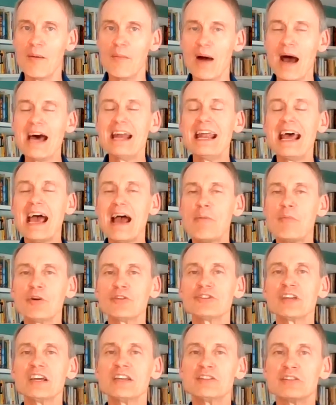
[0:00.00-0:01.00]
and
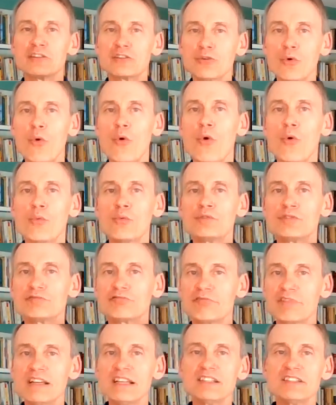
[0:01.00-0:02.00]
what they thought was
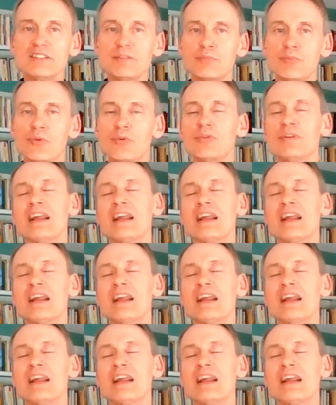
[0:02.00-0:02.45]
reasonable.